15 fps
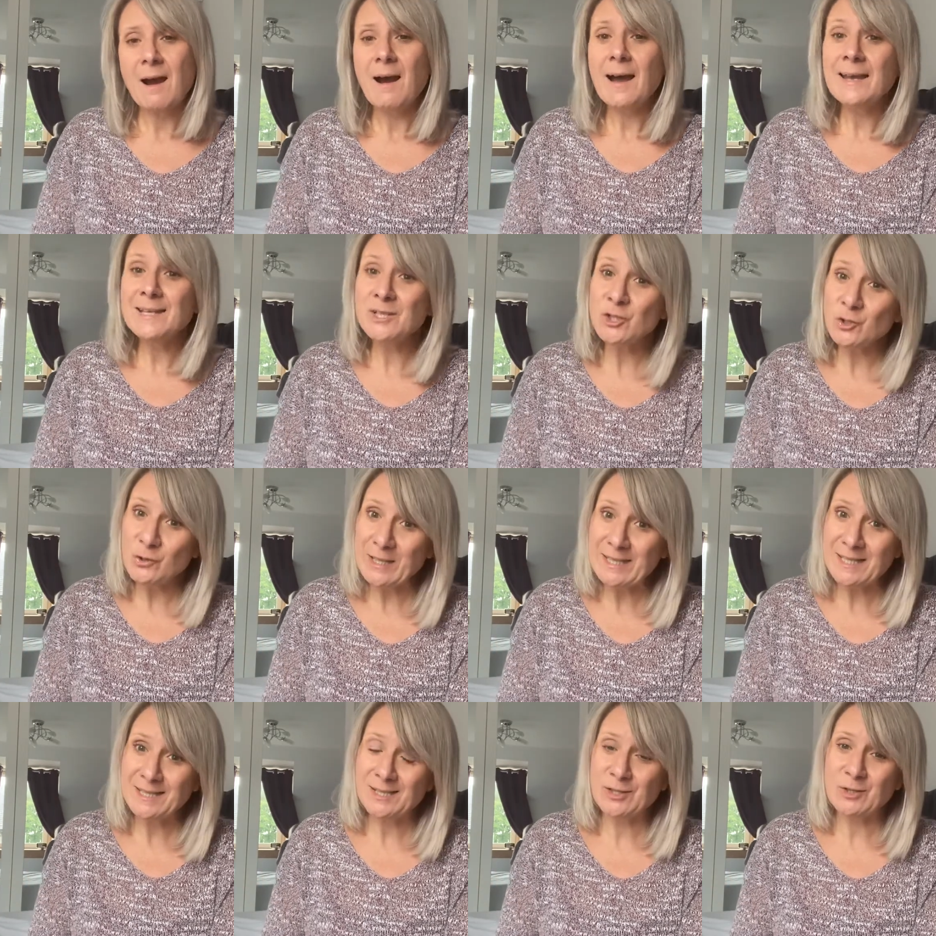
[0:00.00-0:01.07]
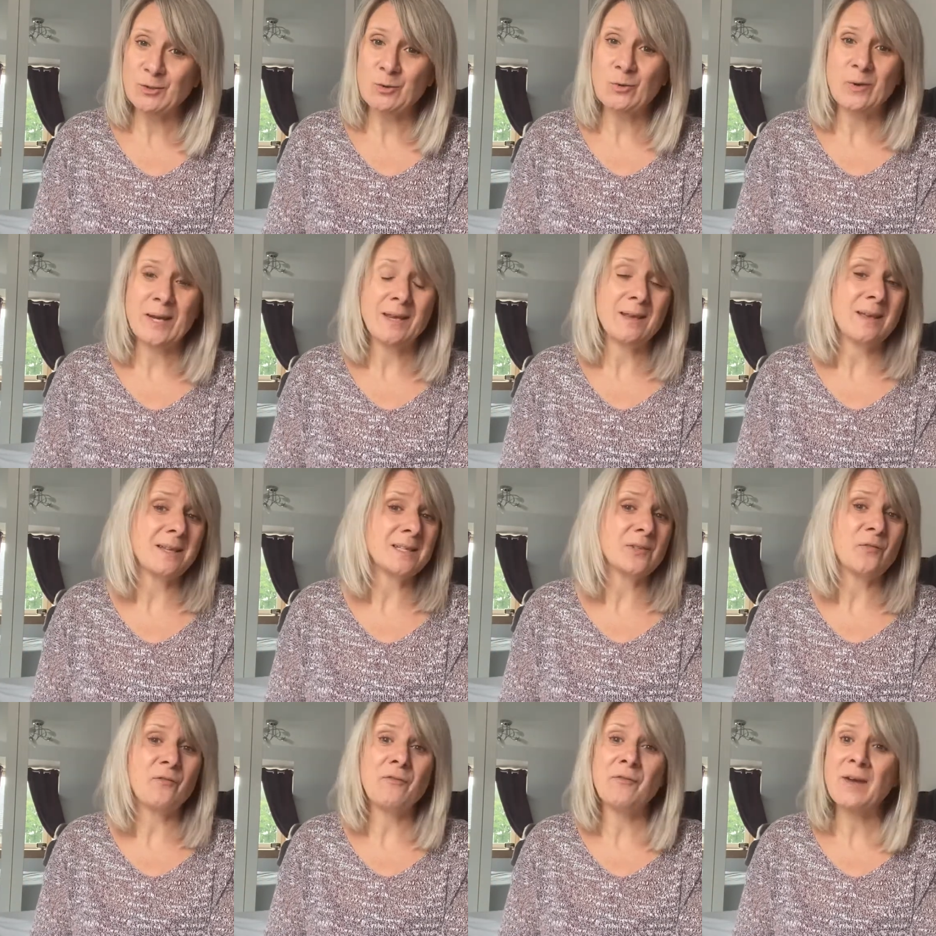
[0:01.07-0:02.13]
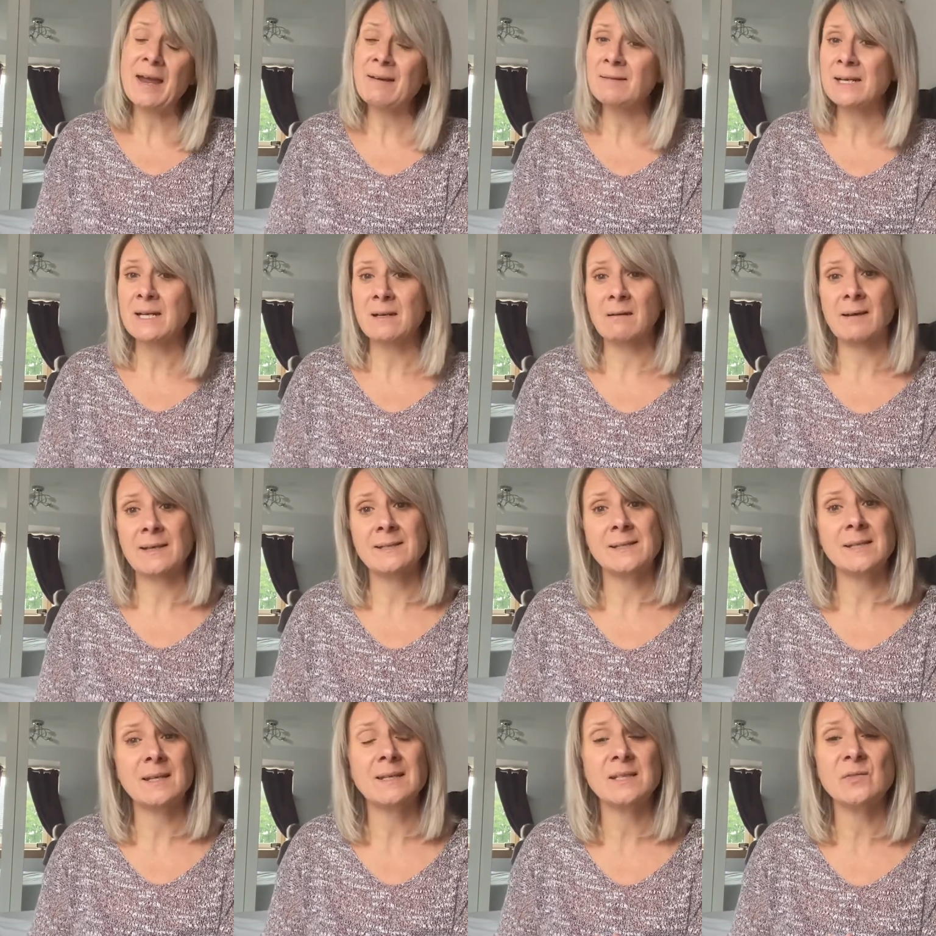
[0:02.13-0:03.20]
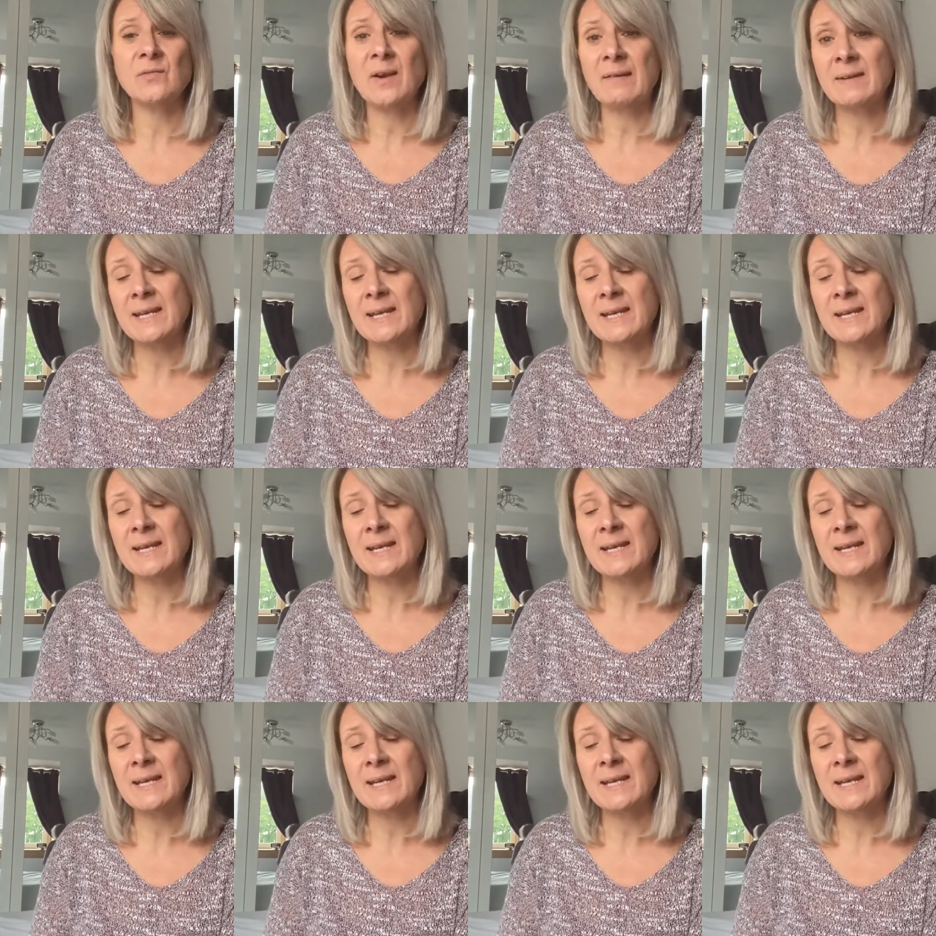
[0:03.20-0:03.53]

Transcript: I enjoyed this story. It's very light, it's very